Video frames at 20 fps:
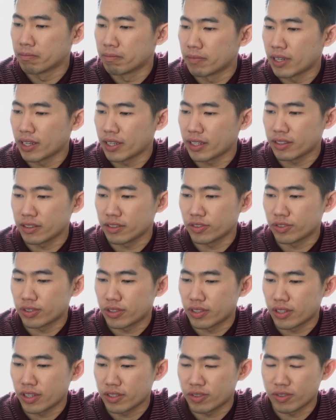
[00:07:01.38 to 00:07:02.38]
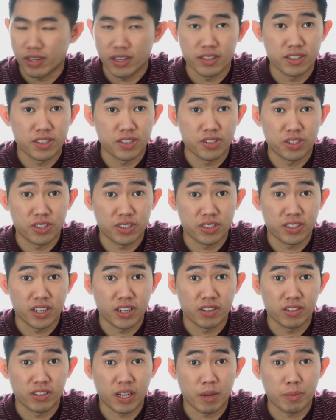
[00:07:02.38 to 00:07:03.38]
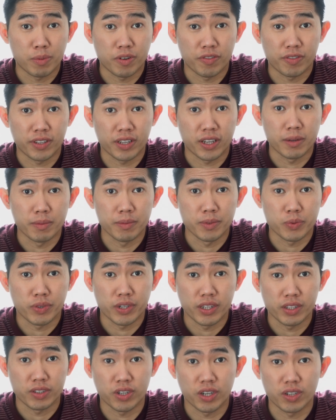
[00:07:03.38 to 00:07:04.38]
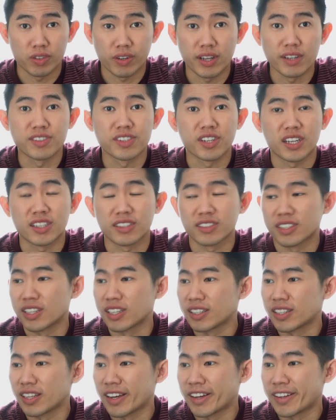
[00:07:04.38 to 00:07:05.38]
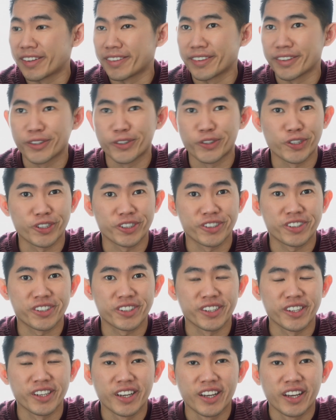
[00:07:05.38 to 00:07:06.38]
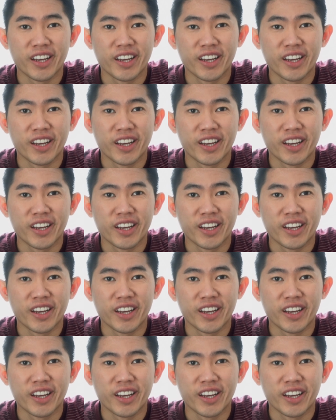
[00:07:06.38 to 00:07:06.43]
Like as you can see just now, a couple of times when I tried to adjust it, and it just